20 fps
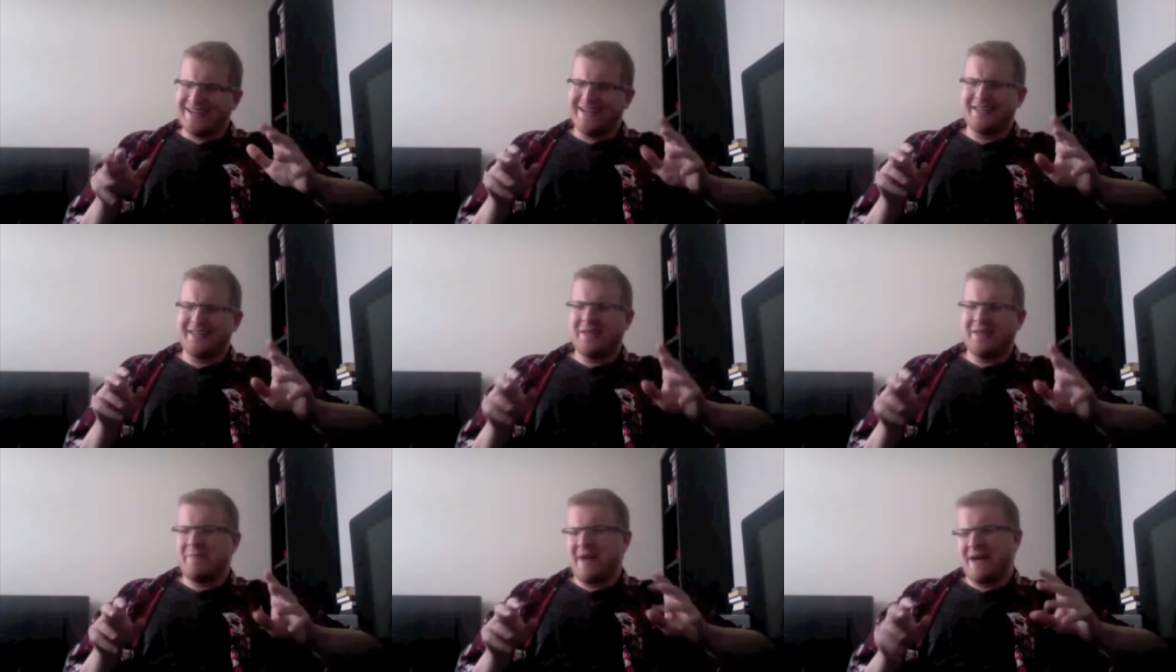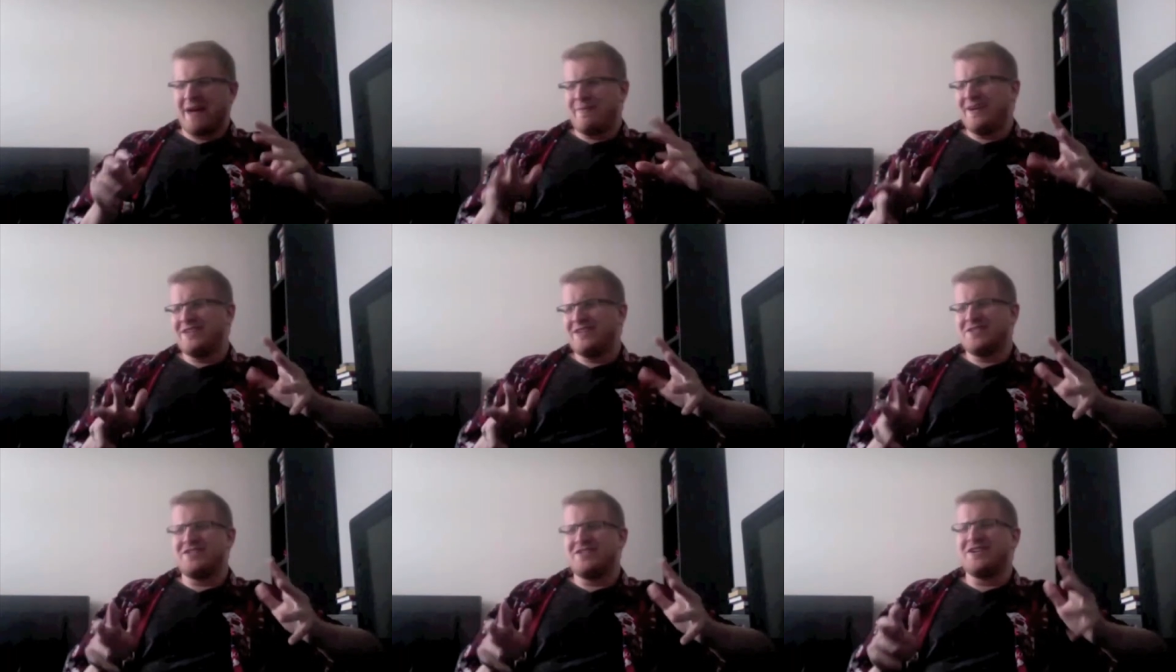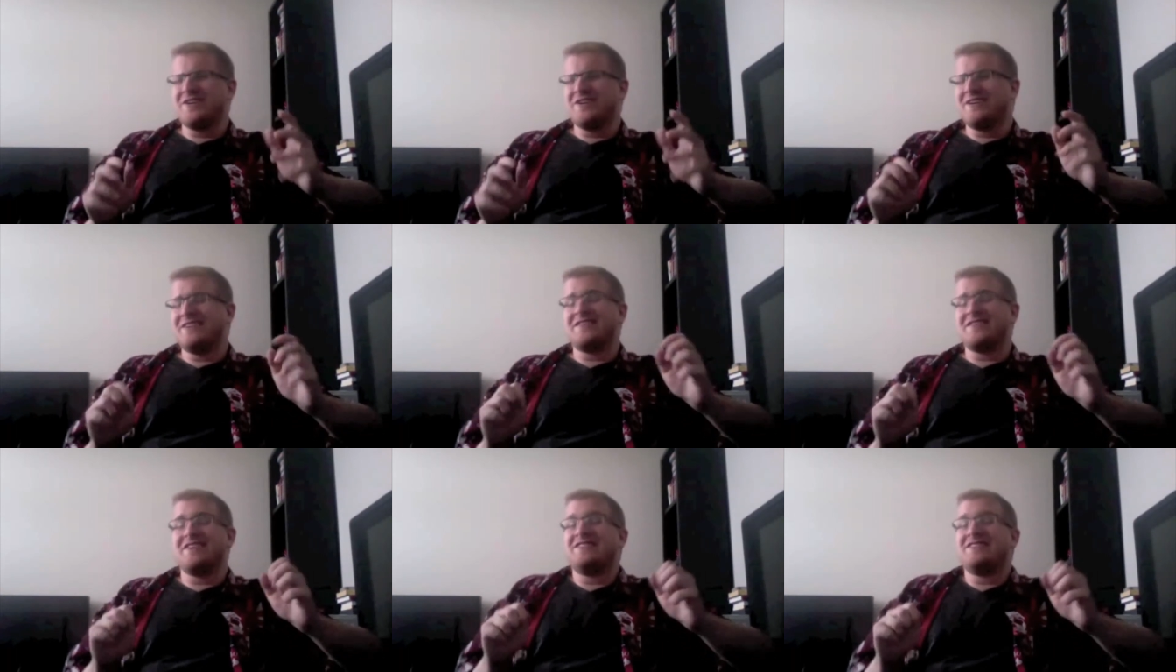in the Batman
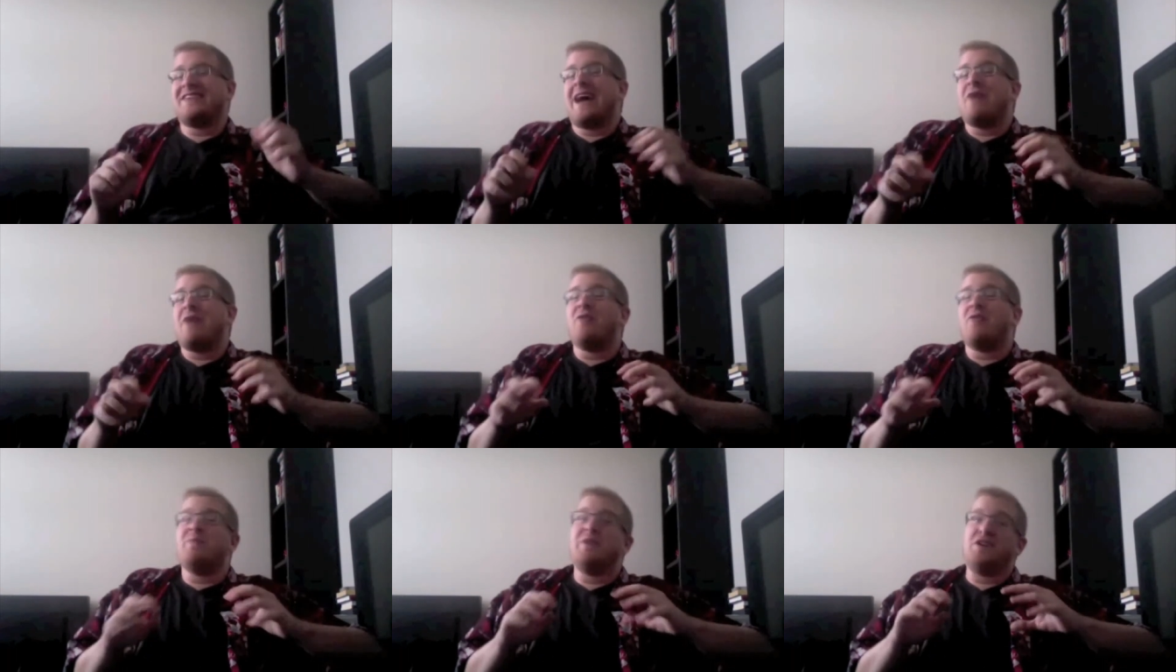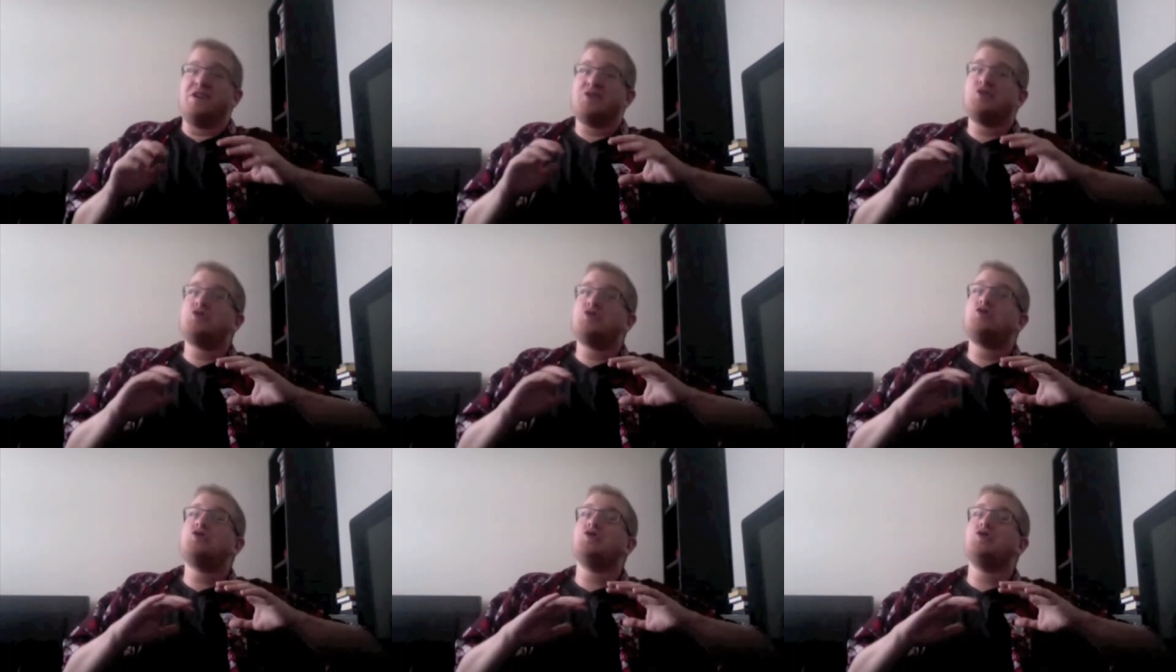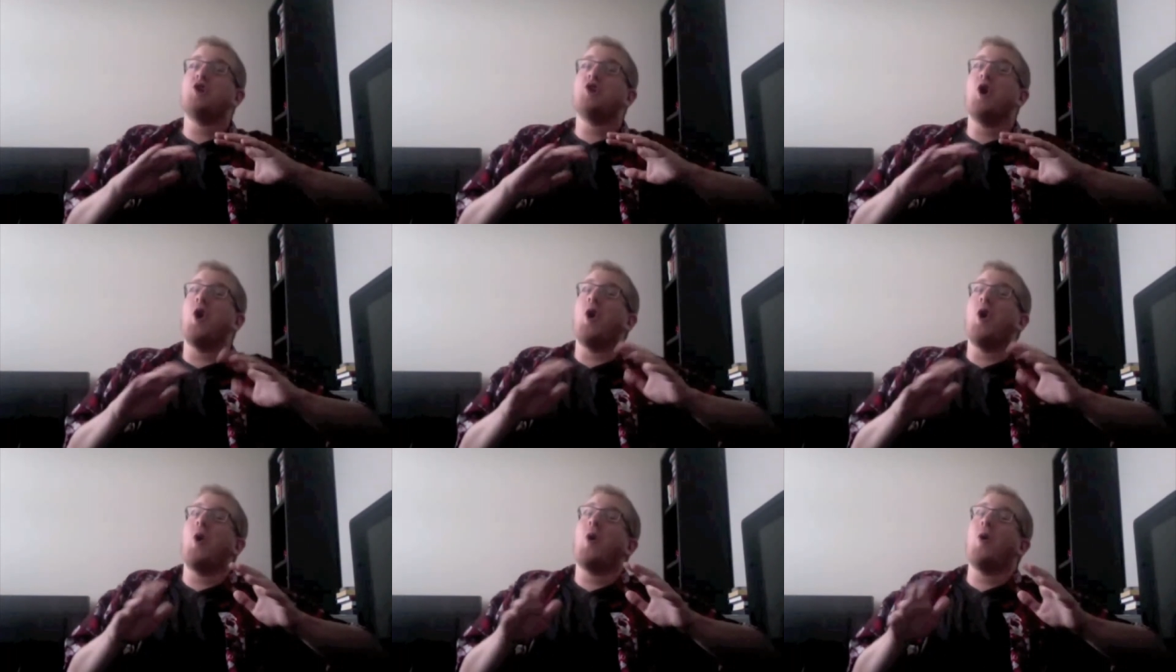series, because that would be
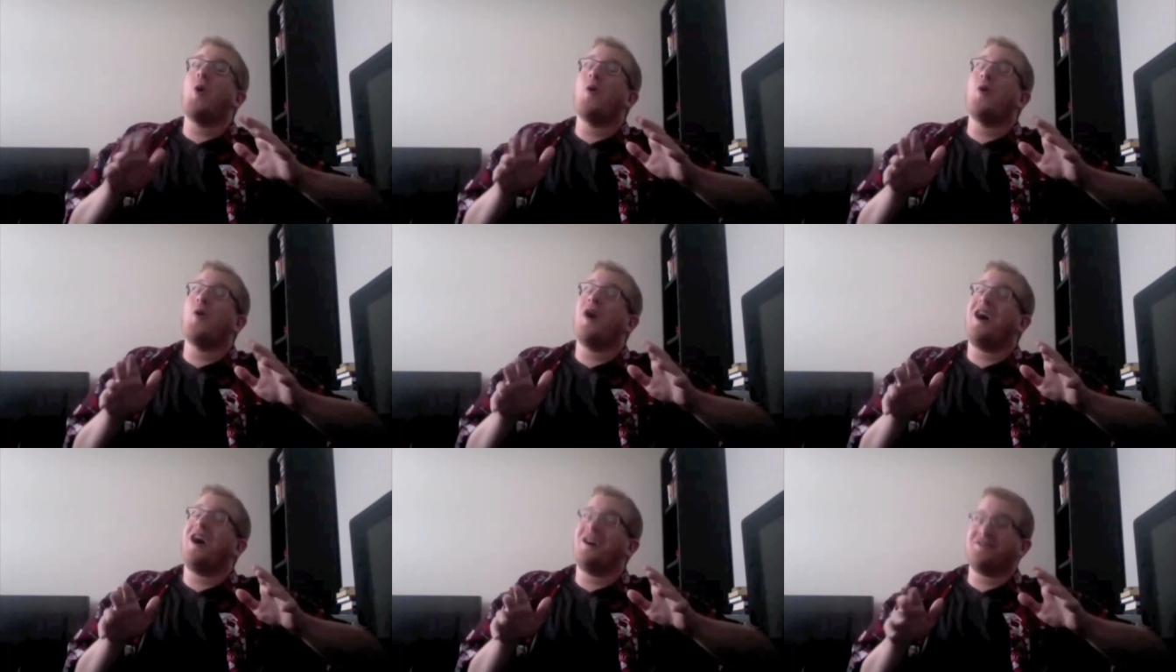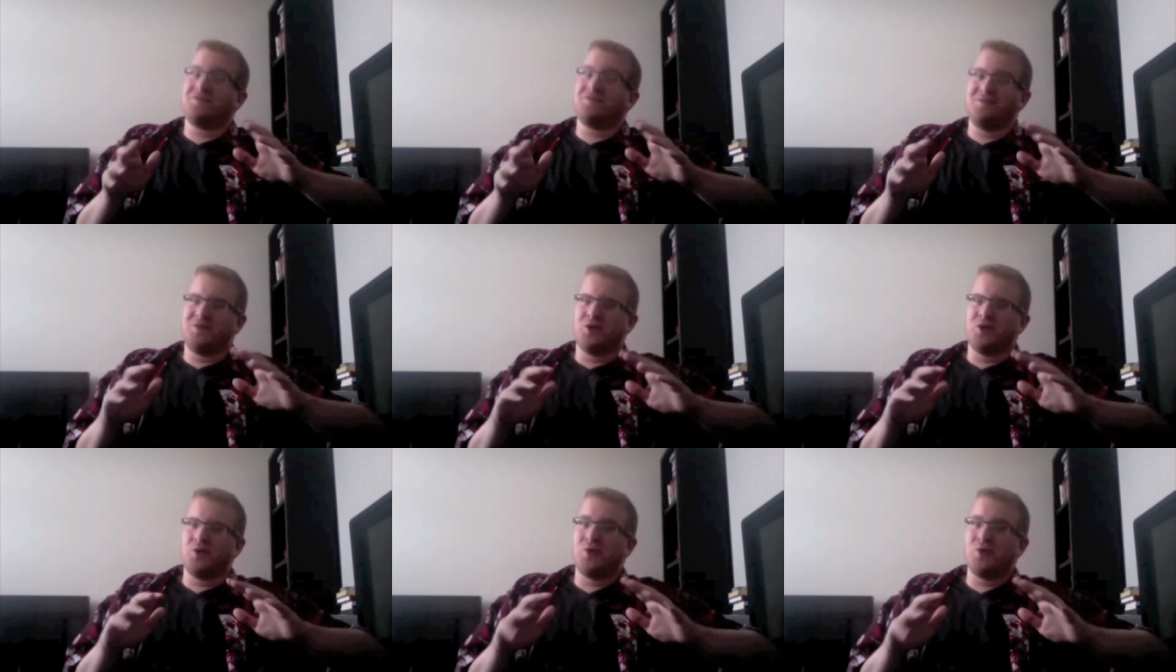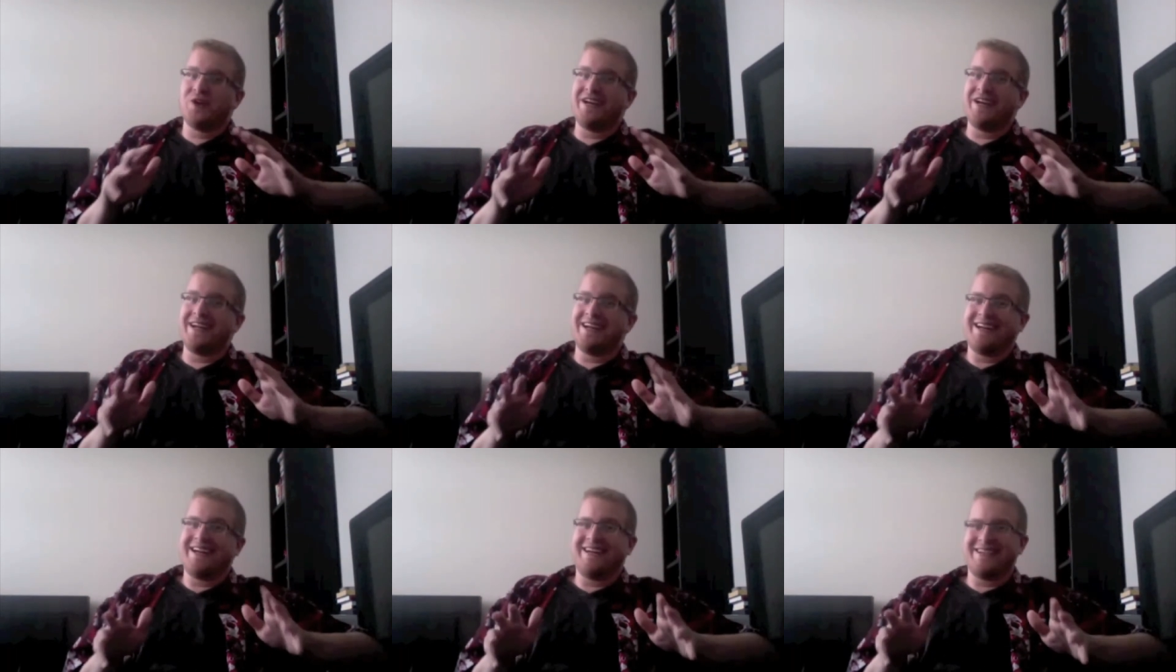so awesome to
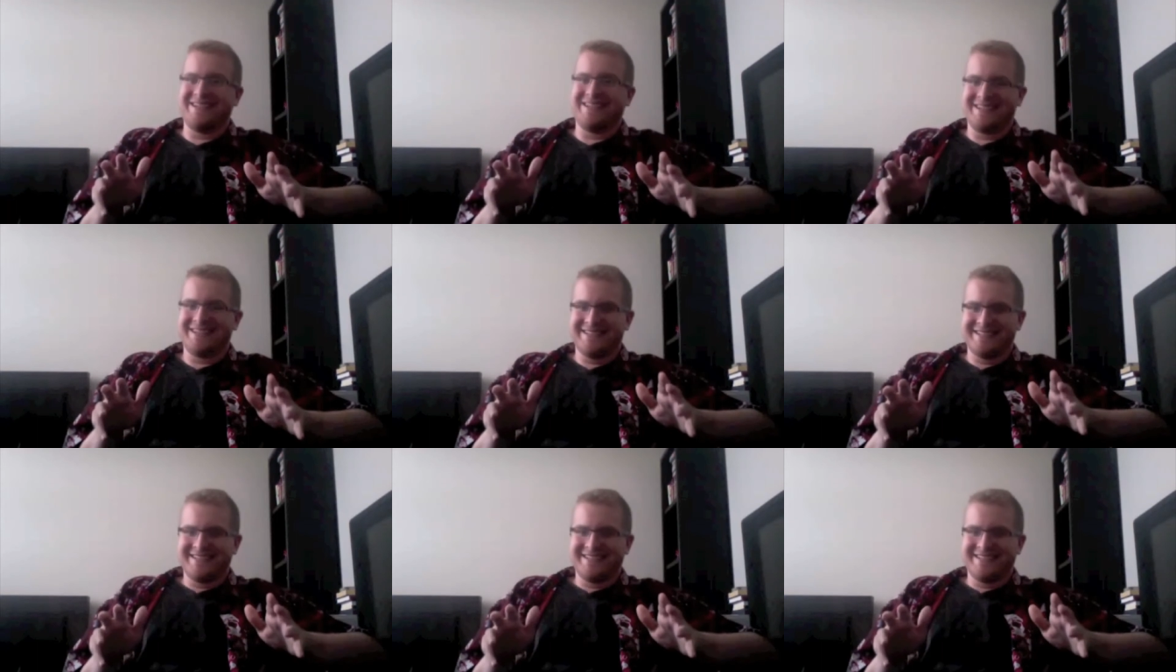read.